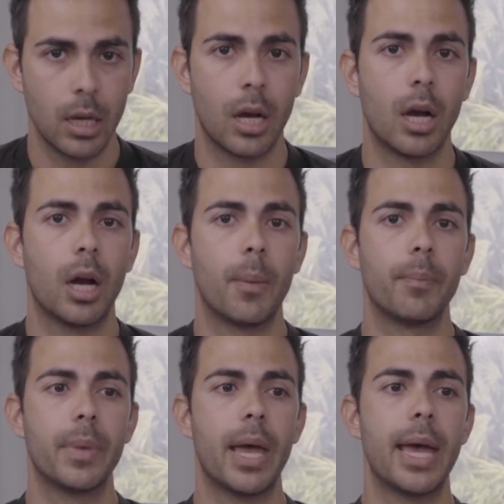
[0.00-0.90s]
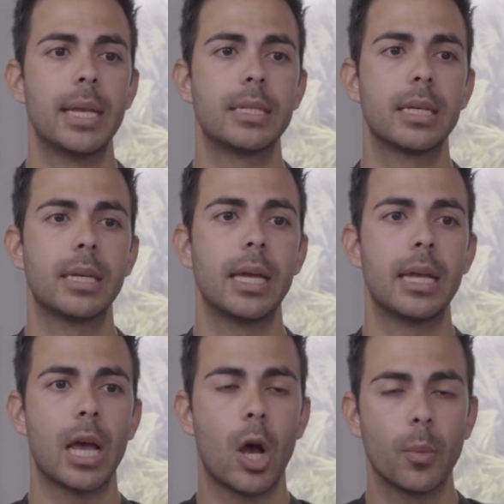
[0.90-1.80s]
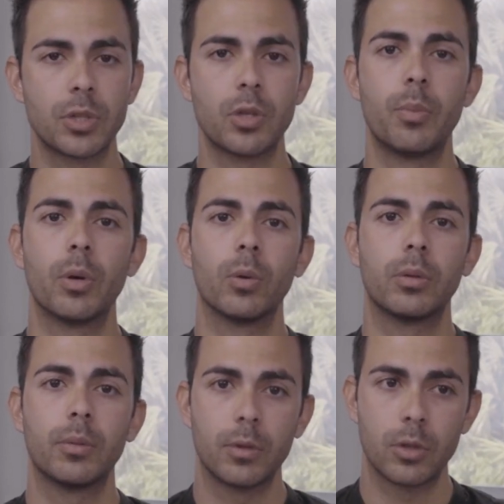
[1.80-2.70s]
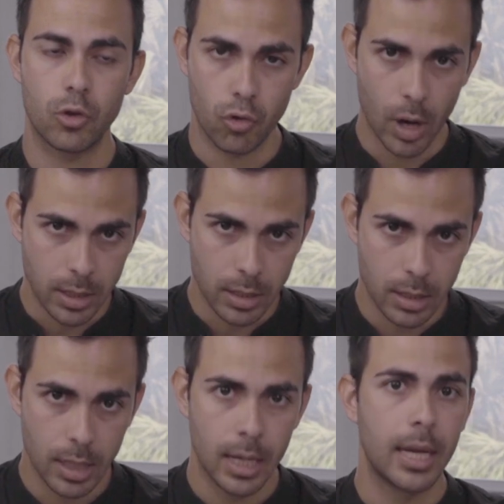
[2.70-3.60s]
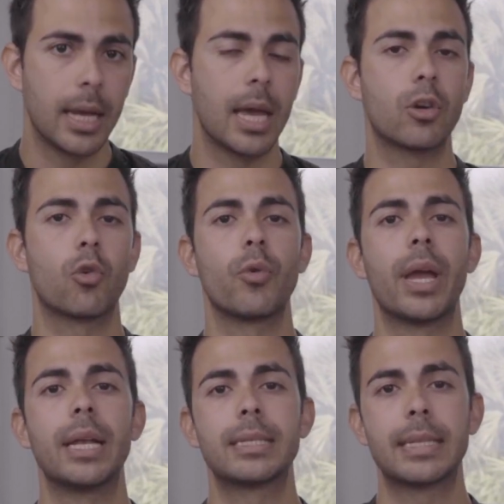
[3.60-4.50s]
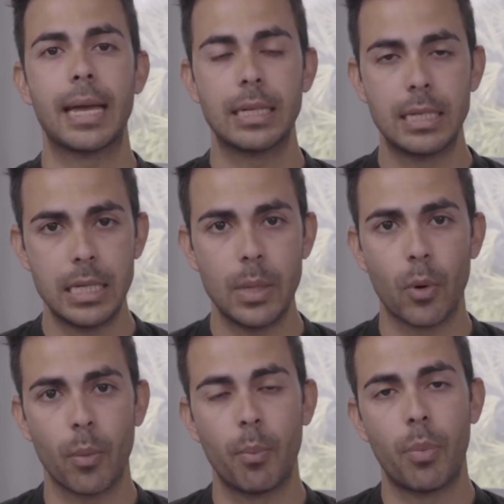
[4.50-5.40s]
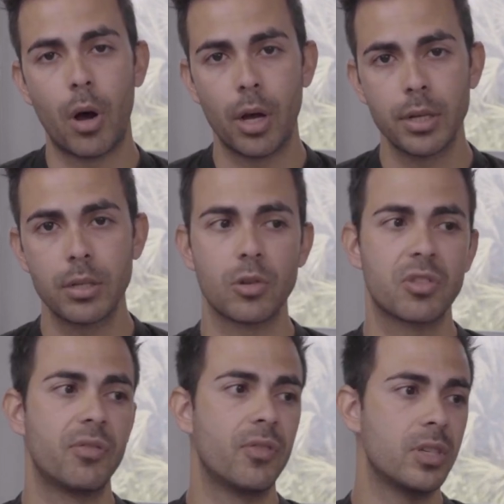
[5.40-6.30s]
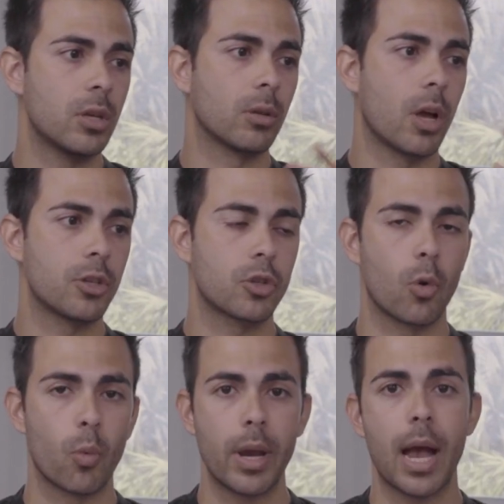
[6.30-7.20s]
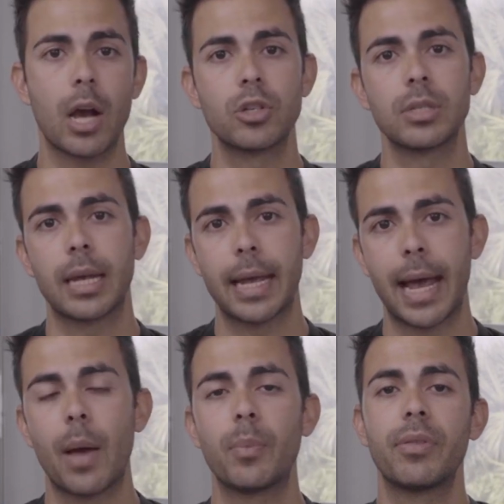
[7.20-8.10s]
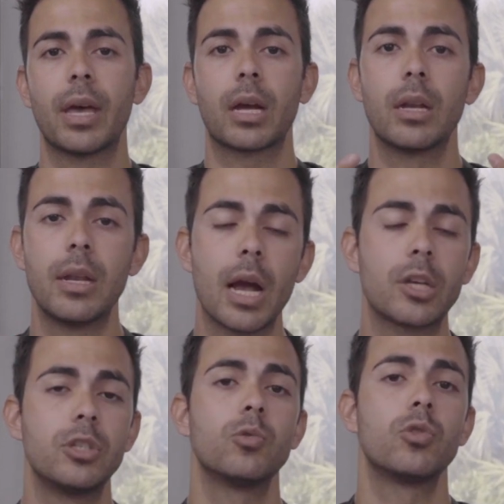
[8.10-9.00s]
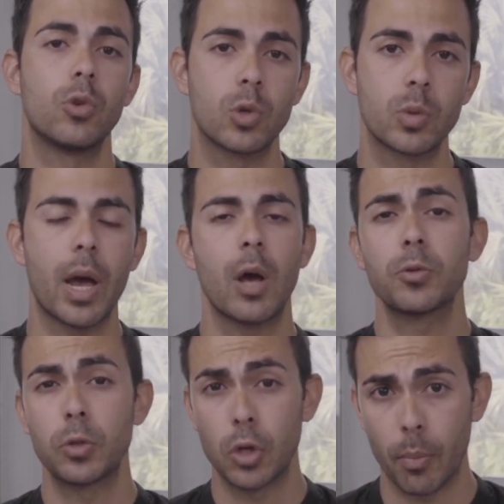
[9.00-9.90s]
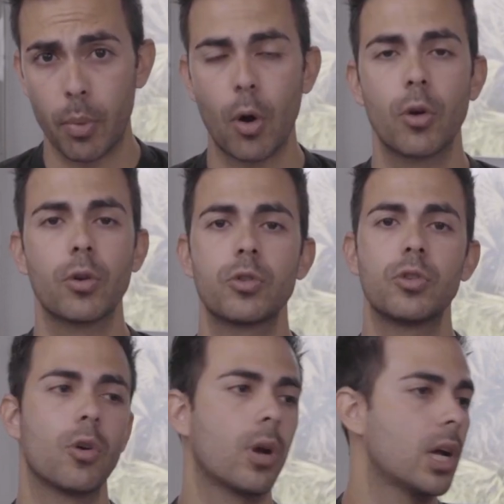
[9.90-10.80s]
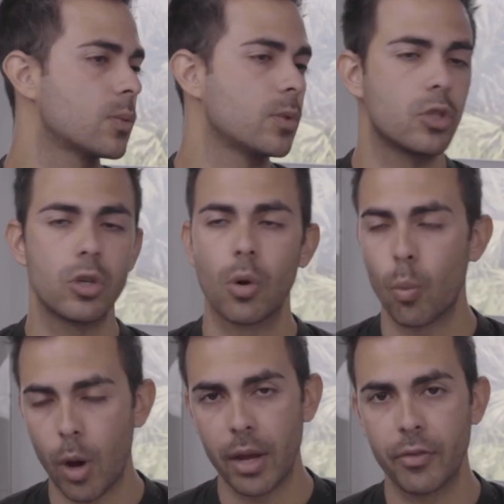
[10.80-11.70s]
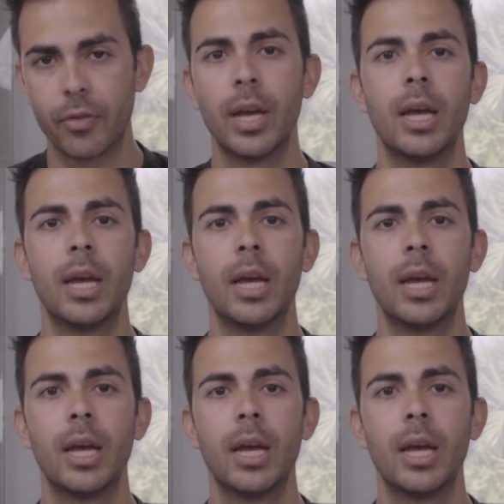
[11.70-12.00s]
And it helps to build trust. It creates that deeper bond. There's physiological reactions that happen that connect you to your spouse, to your partner, to your husband, to your wife.